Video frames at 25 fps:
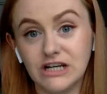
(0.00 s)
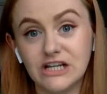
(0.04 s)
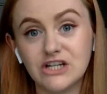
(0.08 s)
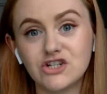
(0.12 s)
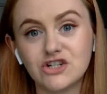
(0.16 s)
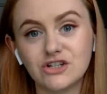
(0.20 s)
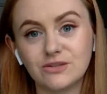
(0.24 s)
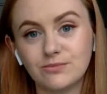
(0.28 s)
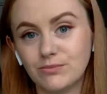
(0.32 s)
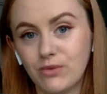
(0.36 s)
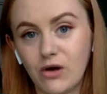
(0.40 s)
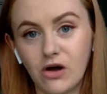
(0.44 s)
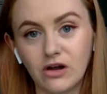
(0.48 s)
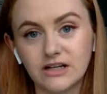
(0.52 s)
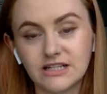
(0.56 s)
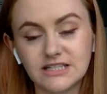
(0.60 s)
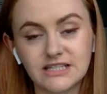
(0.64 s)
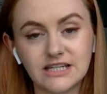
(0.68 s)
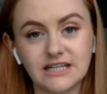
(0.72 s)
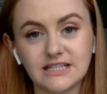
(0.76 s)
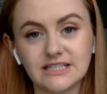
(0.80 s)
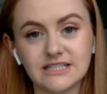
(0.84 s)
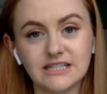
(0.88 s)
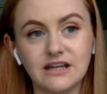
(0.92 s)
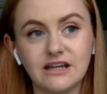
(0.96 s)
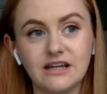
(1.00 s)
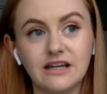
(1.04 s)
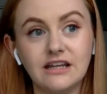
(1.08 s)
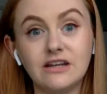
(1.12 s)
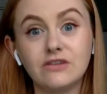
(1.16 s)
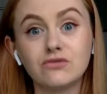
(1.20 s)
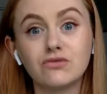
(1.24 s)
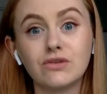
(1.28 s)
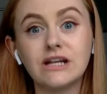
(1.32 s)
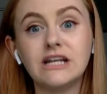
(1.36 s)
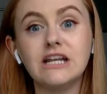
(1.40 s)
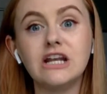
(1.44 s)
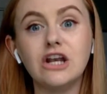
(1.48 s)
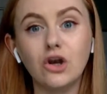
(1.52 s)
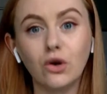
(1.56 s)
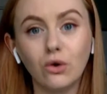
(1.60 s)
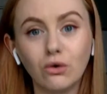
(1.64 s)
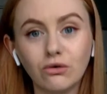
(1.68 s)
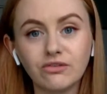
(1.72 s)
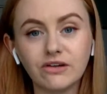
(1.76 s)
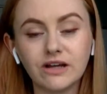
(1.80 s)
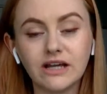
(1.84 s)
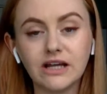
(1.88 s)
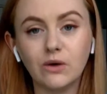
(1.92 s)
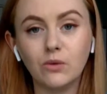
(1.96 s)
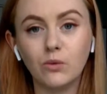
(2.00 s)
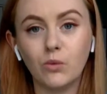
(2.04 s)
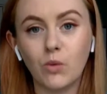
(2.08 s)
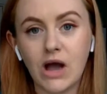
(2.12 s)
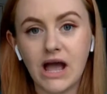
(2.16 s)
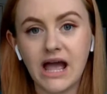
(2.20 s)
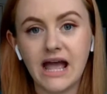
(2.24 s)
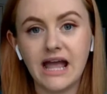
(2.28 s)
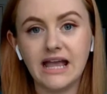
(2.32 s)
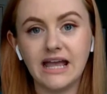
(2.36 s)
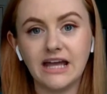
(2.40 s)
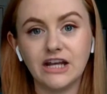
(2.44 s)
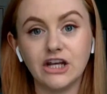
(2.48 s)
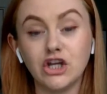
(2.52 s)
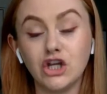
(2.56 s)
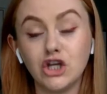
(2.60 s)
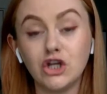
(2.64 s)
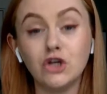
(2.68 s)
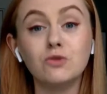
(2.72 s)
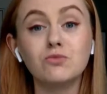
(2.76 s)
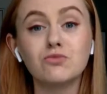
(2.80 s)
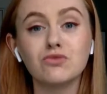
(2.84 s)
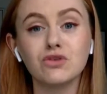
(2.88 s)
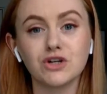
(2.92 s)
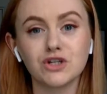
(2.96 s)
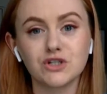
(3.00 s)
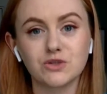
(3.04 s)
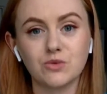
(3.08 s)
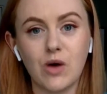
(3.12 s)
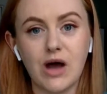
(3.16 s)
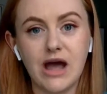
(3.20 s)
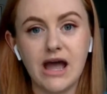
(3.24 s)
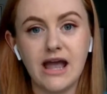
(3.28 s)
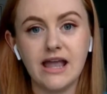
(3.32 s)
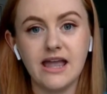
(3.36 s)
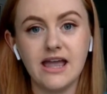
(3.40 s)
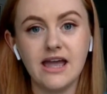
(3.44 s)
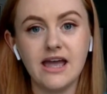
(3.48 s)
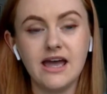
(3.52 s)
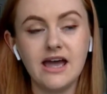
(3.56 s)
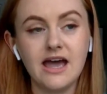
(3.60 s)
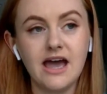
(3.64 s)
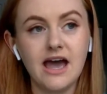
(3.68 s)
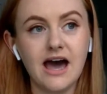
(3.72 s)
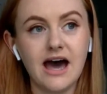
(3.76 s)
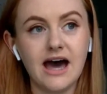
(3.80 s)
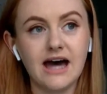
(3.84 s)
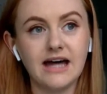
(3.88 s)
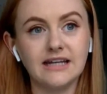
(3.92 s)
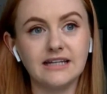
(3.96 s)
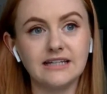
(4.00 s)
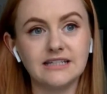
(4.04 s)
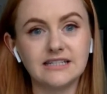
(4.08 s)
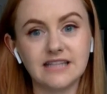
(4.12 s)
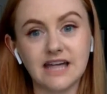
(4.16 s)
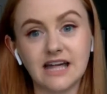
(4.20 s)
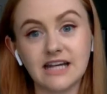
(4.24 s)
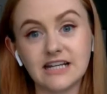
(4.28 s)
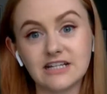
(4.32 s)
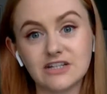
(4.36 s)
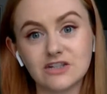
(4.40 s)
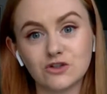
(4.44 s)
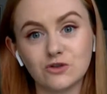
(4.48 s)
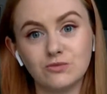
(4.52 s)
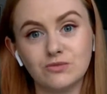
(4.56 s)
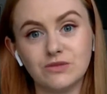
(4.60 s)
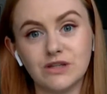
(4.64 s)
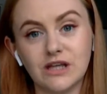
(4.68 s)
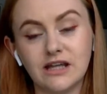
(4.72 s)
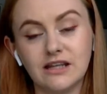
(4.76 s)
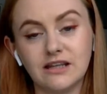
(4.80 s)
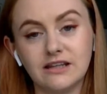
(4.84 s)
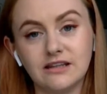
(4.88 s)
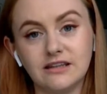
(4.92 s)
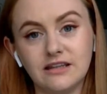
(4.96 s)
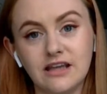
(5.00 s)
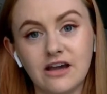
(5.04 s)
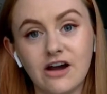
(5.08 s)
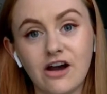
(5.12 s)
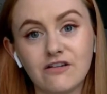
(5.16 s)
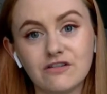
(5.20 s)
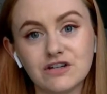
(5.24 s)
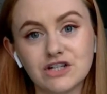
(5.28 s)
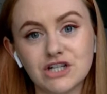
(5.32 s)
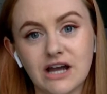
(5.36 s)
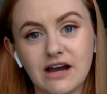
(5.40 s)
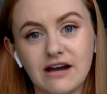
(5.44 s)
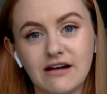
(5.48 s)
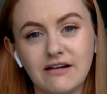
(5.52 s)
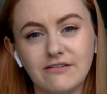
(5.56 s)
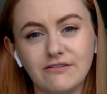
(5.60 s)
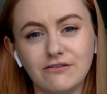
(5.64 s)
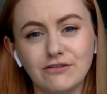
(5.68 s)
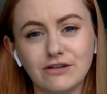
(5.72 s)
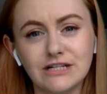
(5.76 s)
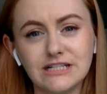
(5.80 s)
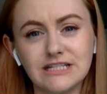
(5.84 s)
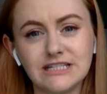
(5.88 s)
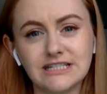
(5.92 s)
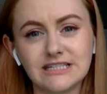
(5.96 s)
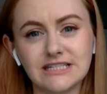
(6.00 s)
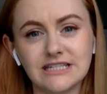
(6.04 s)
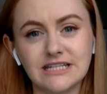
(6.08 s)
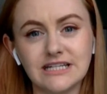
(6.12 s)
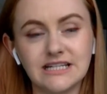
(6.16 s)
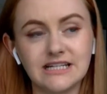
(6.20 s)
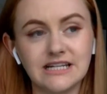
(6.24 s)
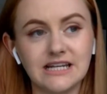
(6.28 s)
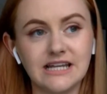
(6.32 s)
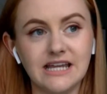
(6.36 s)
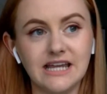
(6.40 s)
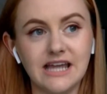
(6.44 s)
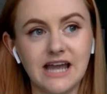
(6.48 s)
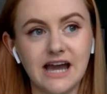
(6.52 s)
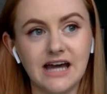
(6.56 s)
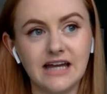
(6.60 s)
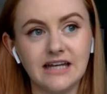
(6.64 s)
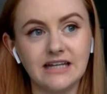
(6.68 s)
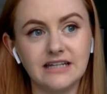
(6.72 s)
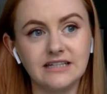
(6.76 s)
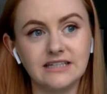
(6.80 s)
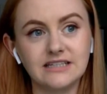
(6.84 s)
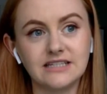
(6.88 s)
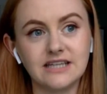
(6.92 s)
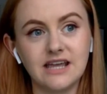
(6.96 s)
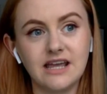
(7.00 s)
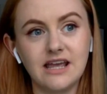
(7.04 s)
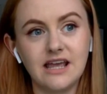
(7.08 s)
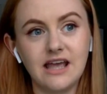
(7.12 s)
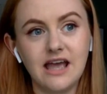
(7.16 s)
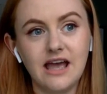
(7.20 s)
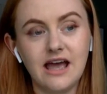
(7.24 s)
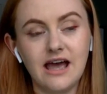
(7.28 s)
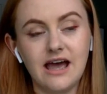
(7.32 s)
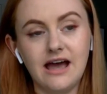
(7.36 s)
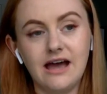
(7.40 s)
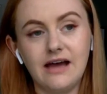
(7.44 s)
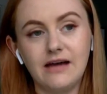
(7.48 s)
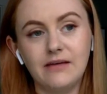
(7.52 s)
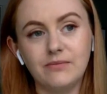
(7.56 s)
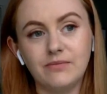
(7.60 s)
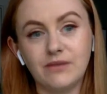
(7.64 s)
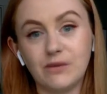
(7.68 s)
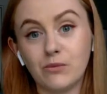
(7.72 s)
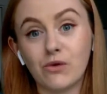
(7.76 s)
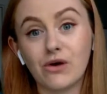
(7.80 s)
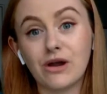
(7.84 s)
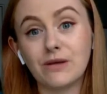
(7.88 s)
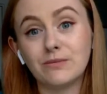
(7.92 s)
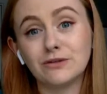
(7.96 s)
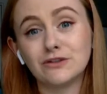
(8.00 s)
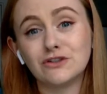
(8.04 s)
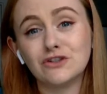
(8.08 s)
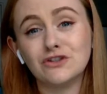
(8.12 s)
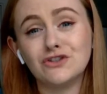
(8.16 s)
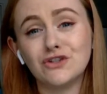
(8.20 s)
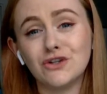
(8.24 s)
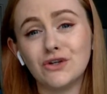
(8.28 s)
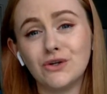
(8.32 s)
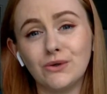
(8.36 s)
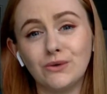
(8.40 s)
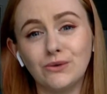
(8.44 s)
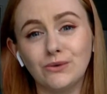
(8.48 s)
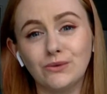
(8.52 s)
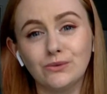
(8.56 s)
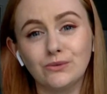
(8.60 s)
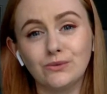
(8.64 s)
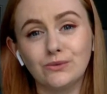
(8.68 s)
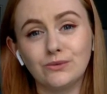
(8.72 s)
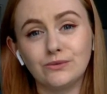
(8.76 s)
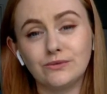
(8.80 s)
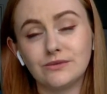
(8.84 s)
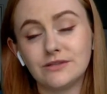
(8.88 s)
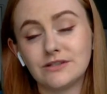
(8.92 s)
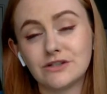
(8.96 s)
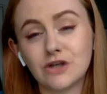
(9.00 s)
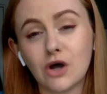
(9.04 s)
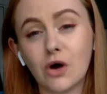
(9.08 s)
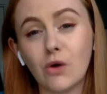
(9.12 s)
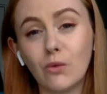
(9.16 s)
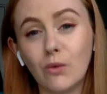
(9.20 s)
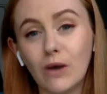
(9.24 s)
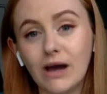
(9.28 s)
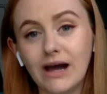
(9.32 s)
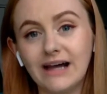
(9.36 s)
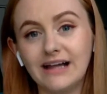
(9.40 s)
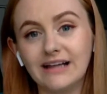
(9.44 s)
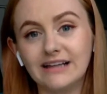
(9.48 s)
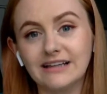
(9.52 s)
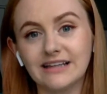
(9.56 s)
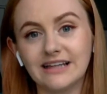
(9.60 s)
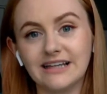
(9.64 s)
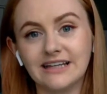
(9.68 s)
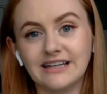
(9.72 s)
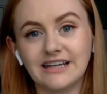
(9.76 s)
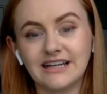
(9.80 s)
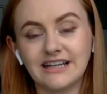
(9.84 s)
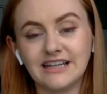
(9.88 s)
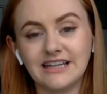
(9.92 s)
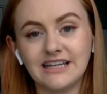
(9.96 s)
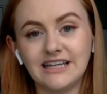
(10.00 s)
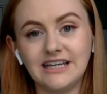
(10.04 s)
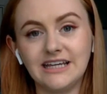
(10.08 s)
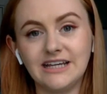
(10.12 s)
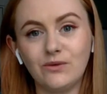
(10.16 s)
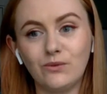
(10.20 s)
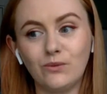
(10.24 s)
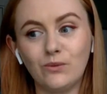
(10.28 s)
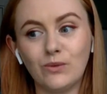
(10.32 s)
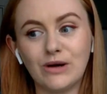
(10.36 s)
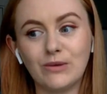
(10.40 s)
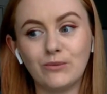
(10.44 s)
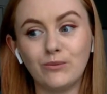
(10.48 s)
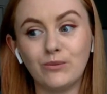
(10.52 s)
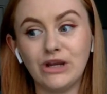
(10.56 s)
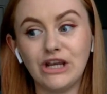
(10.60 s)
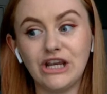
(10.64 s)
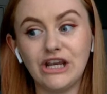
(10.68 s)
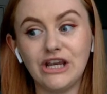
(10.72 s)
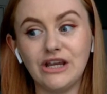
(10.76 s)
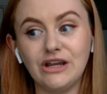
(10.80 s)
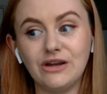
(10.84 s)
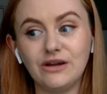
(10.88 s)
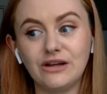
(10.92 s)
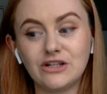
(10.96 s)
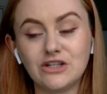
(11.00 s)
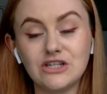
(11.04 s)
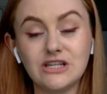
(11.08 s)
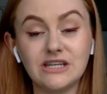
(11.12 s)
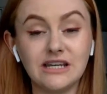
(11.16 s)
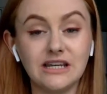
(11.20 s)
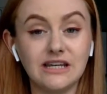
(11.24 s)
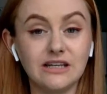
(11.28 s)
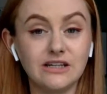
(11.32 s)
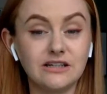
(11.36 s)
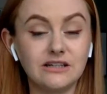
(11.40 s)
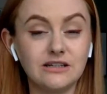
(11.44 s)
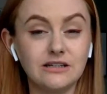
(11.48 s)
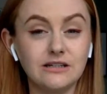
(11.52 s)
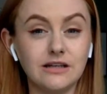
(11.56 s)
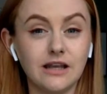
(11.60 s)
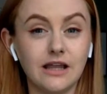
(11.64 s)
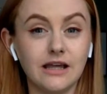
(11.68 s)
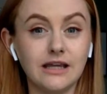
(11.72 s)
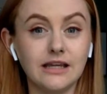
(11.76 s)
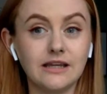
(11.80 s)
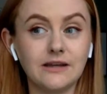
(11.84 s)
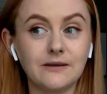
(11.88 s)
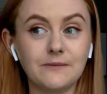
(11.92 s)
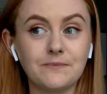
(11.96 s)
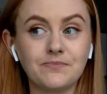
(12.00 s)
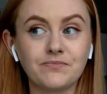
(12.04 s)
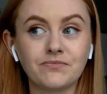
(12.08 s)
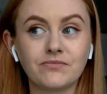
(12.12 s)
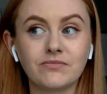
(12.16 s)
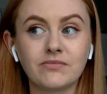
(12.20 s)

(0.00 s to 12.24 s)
religion, politics, in a really loving way and a humorous way. And that is something that the Irish have really distinctly, and that we're able to do so well. And I think when we hook